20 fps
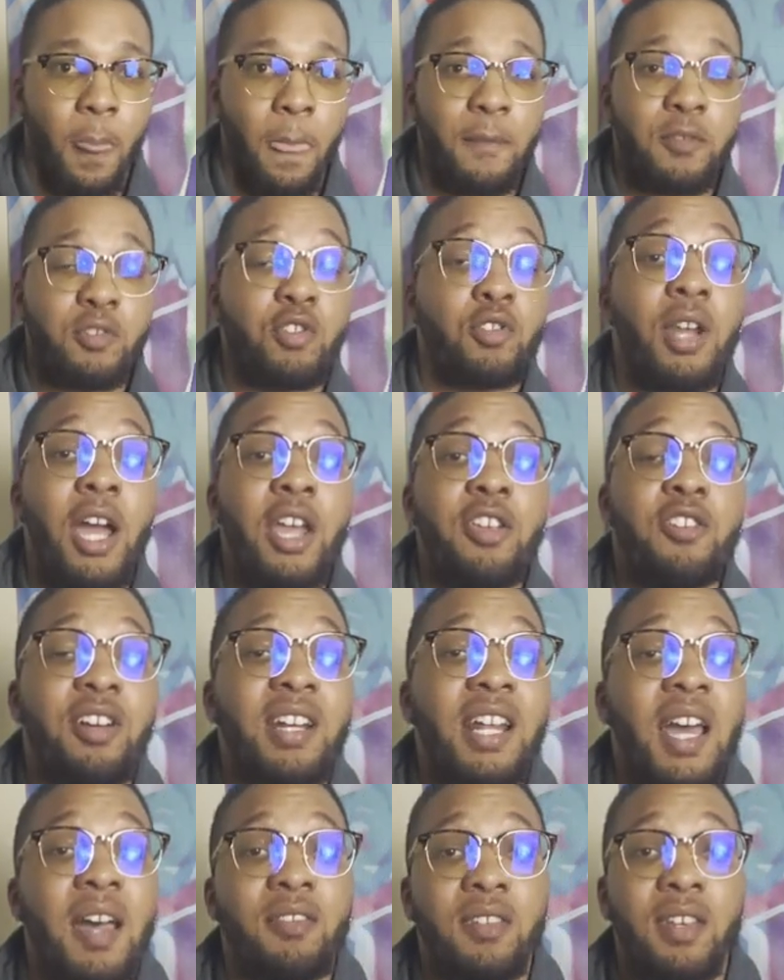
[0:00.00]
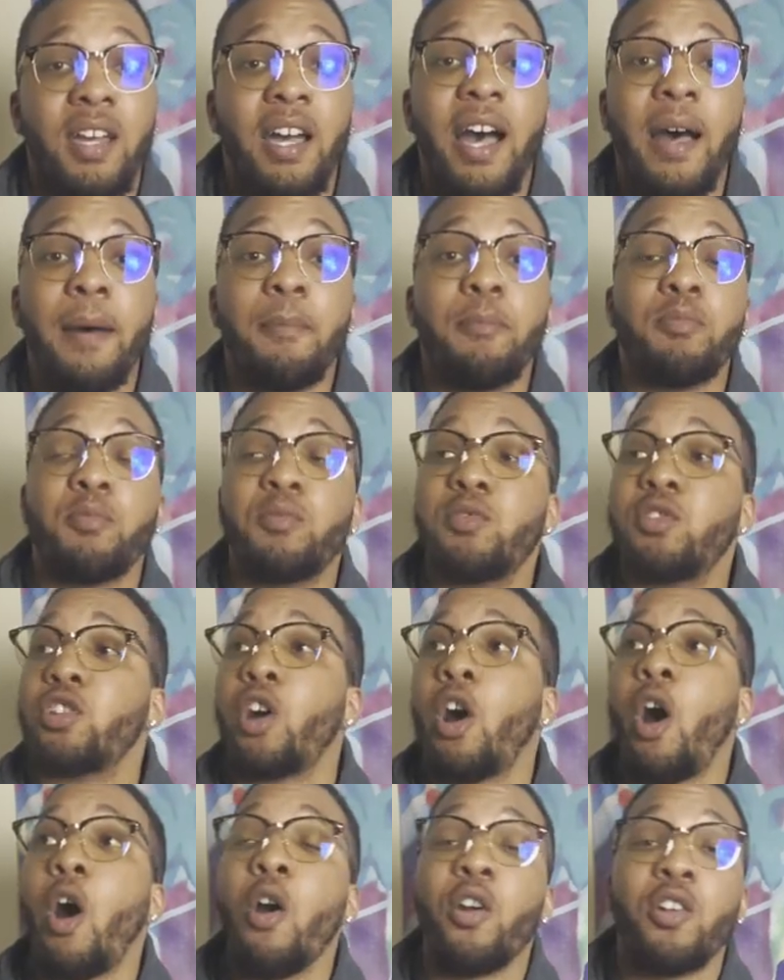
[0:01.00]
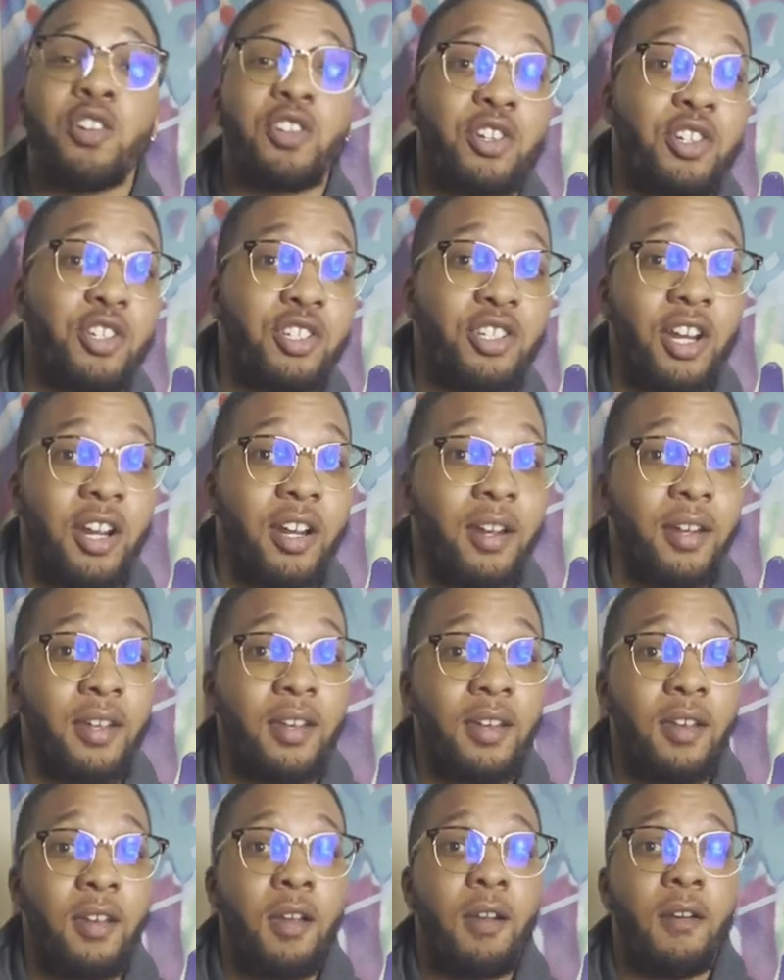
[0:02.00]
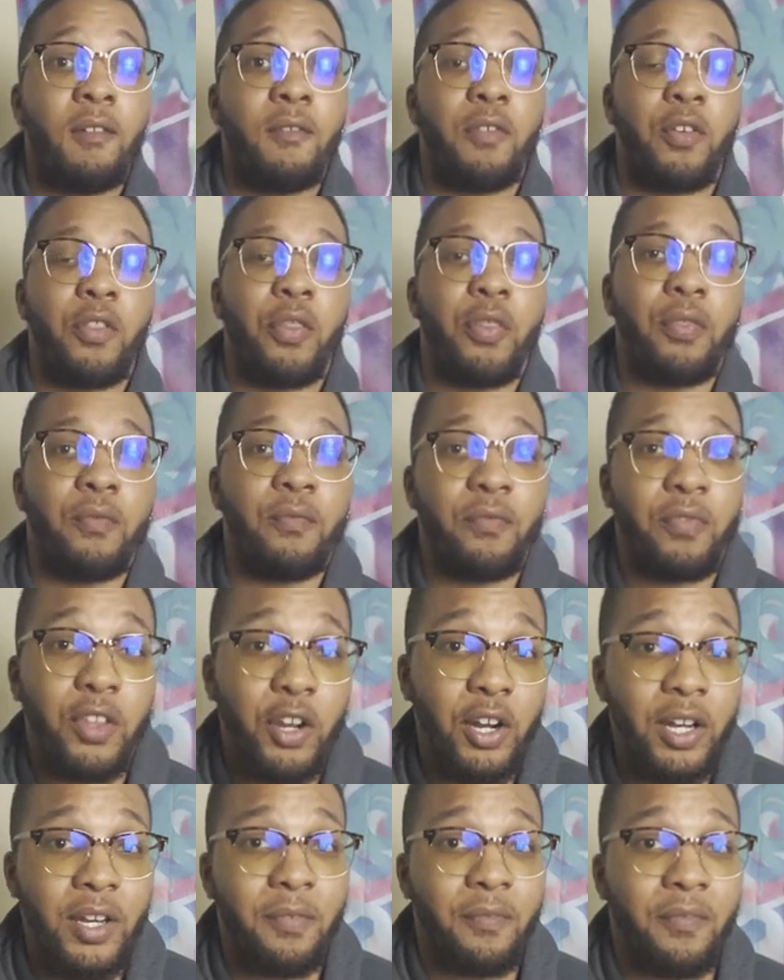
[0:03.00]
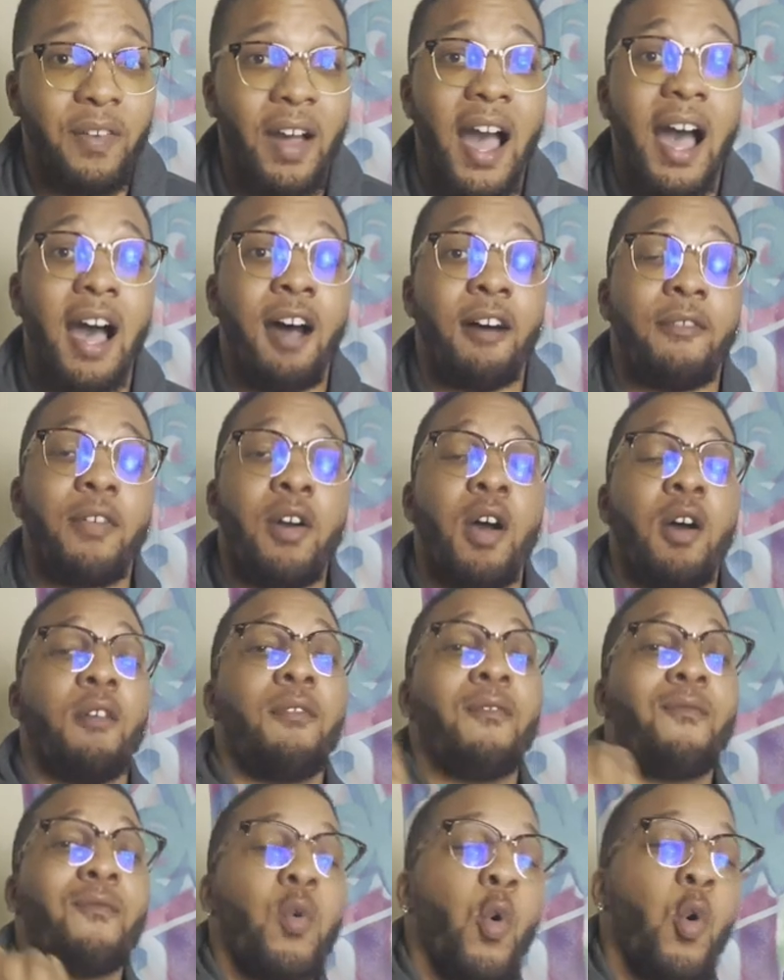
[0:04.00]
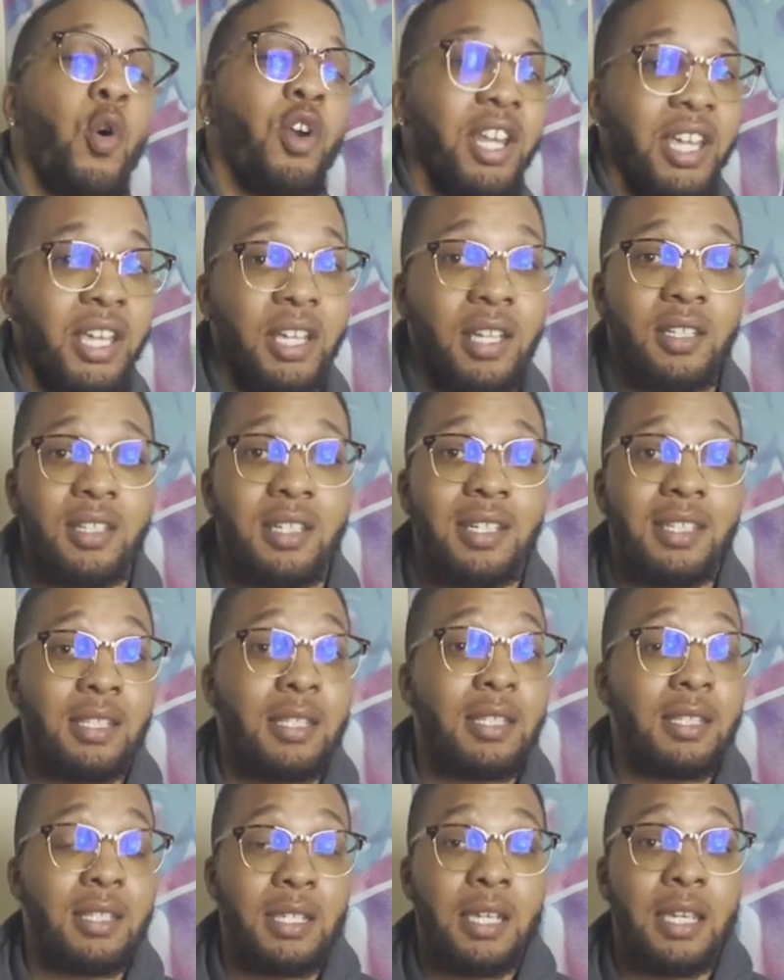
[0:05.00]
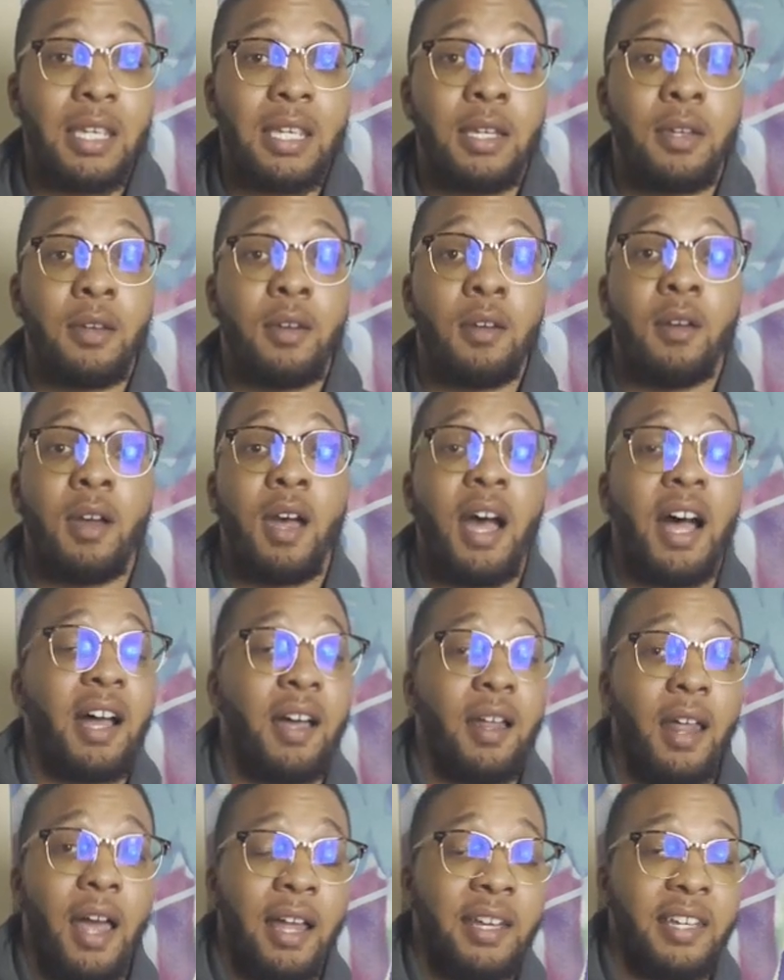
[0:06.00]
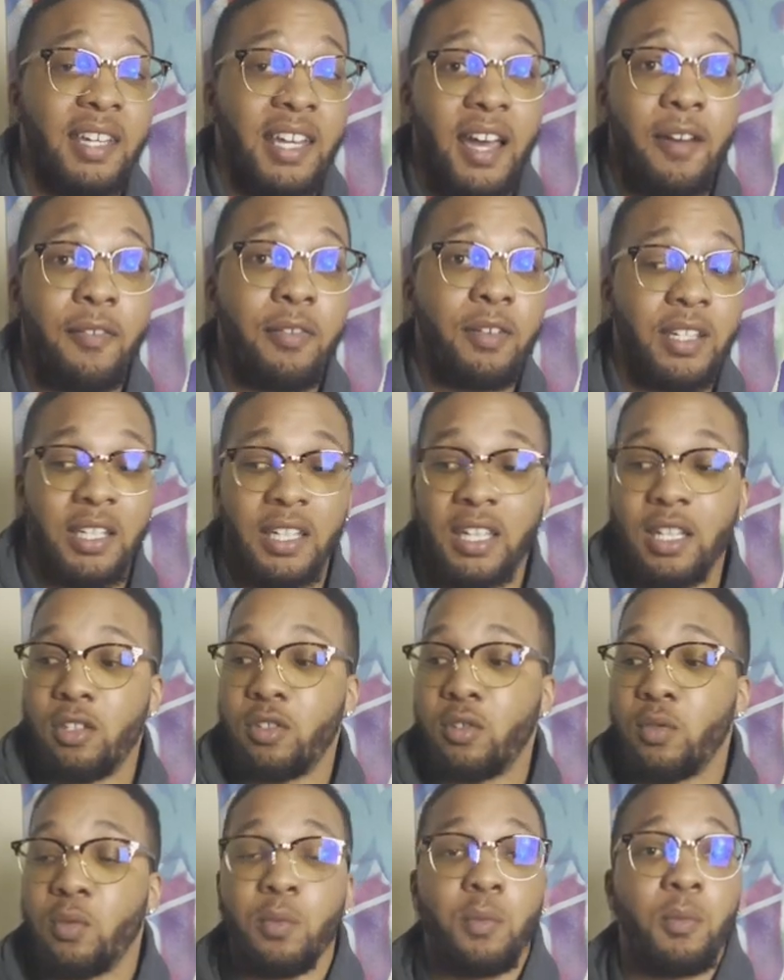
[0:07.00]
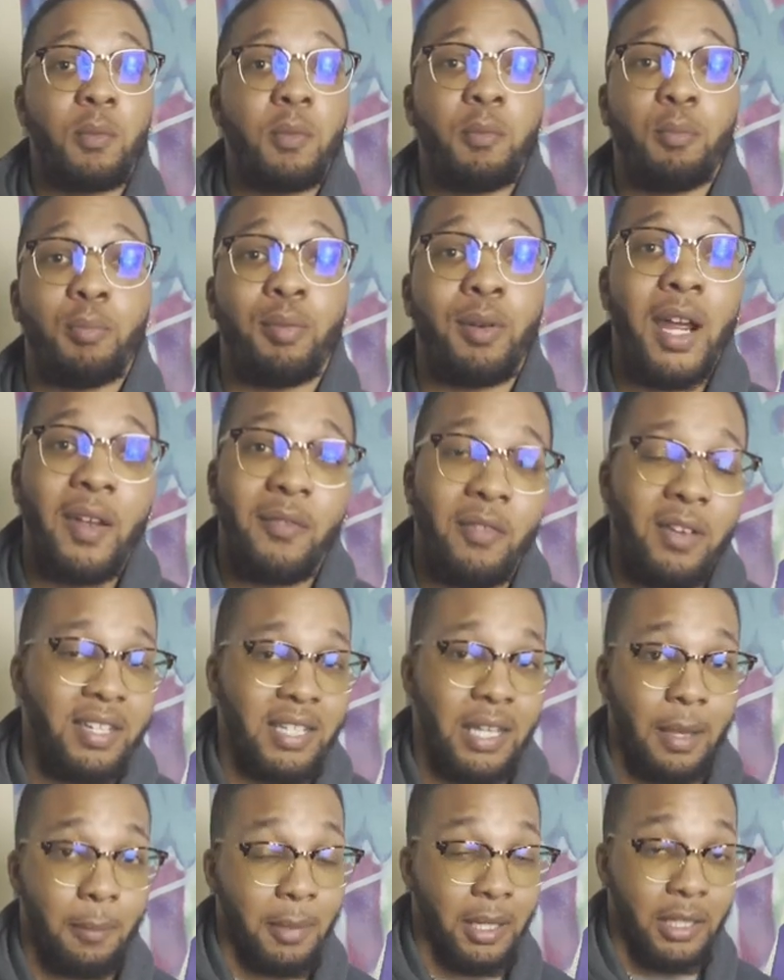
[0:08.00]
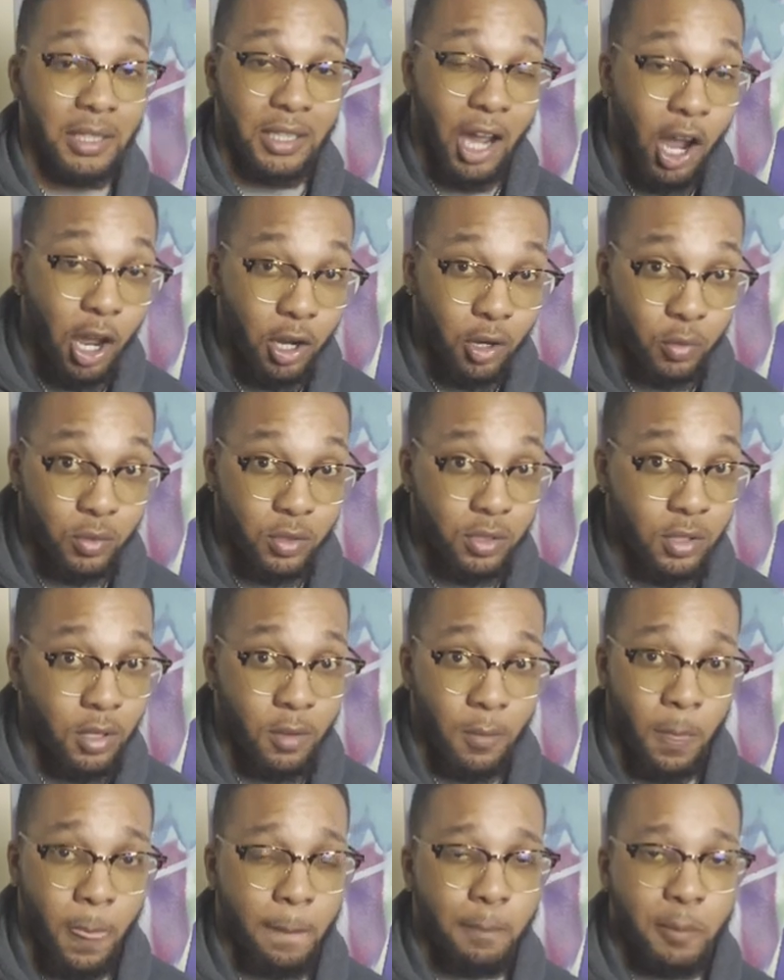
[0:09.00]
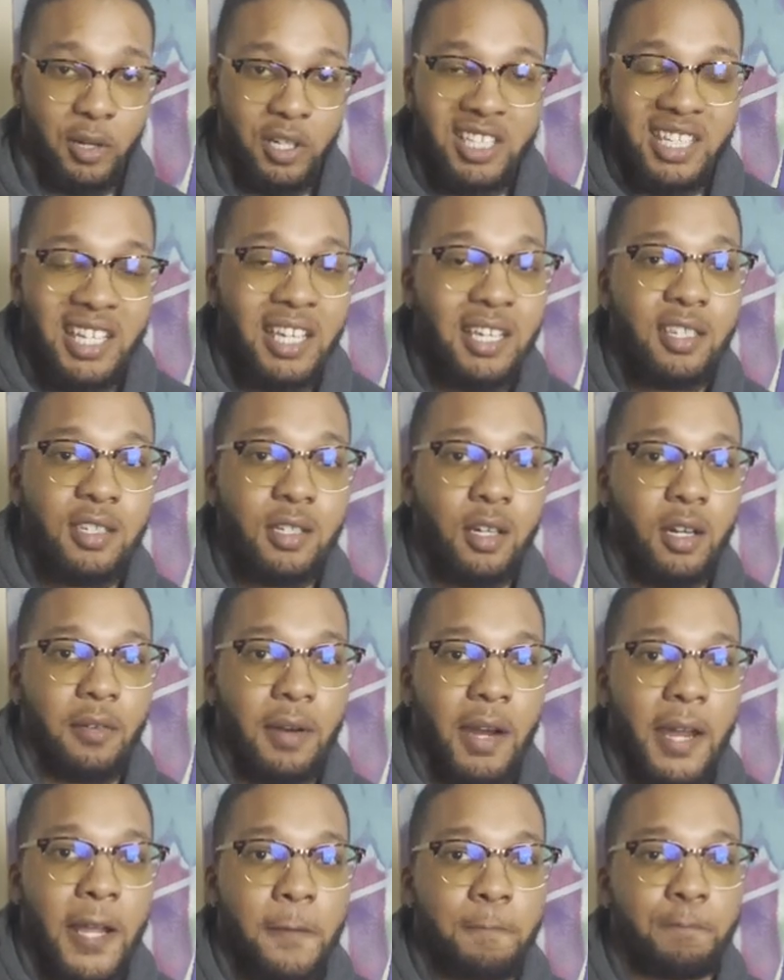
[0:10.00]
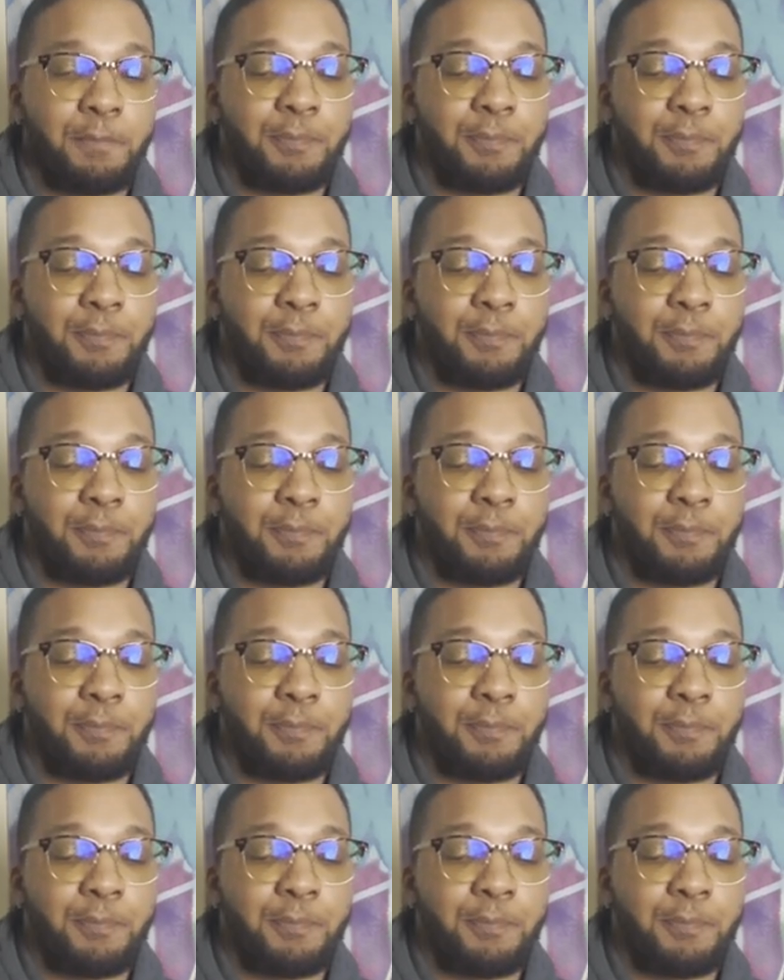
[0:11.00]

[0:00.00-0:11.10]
So now you're gonna have to upcharge your shirt for 35, 40, just to see enough to get you breakfast at McDonald's per t-shirt, right?